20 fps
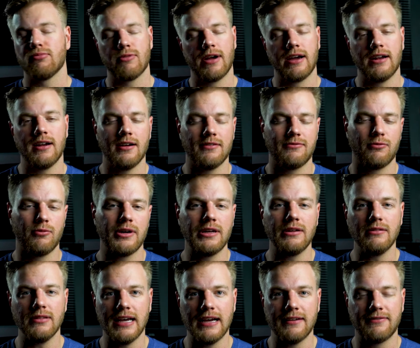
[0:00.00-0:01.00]
right off where
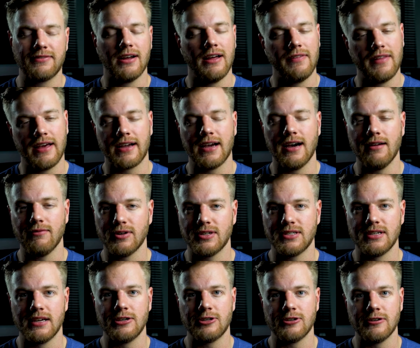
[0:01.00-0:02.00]
you left on that
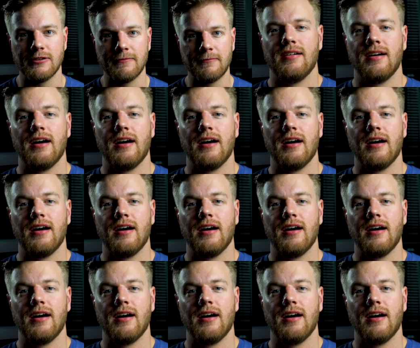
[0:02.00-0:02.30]
conversation.